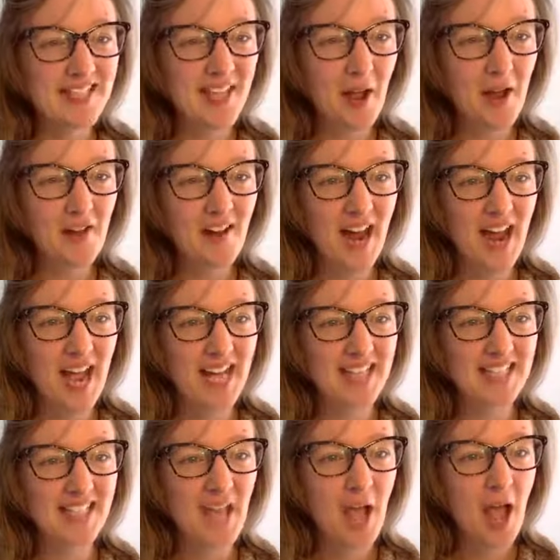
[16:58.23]
Sarah
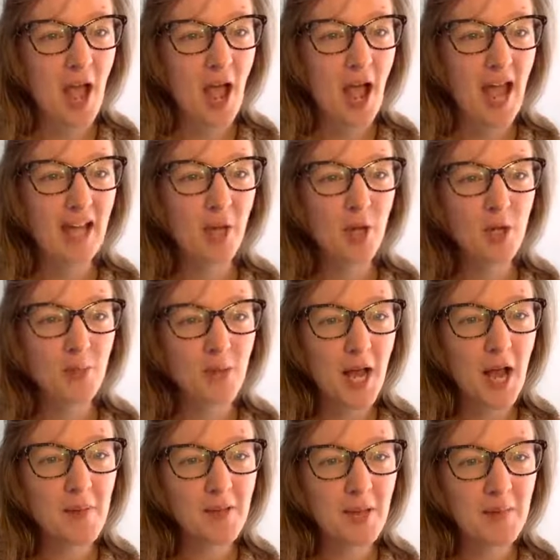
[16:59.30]
Ann's, I got a
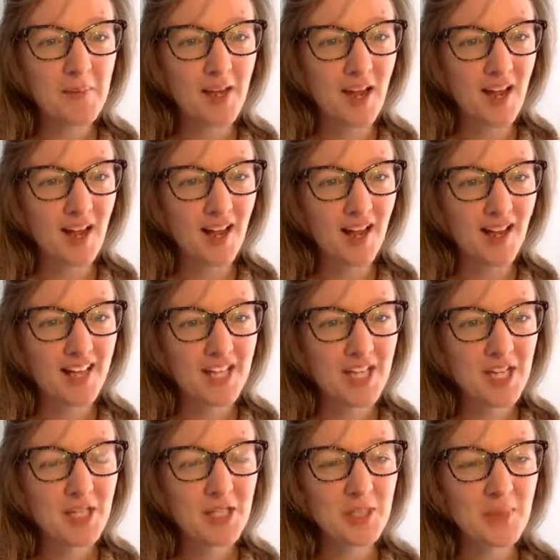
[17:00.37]
blah, blah, blah
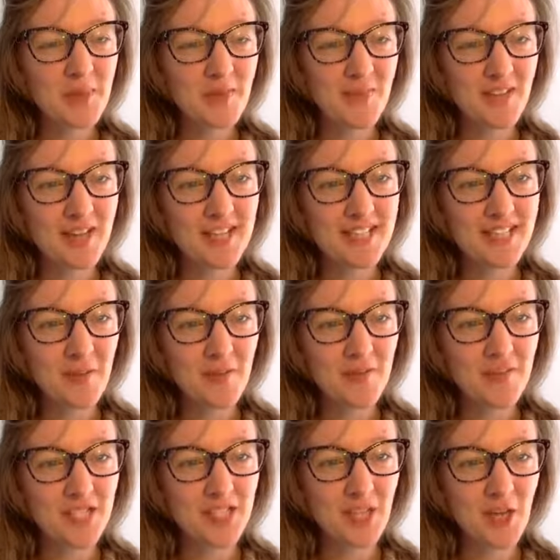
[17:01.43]
to my first
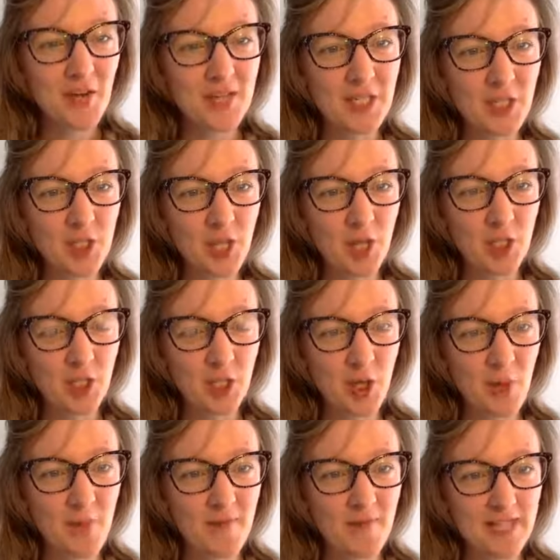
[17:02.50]
video introduction on my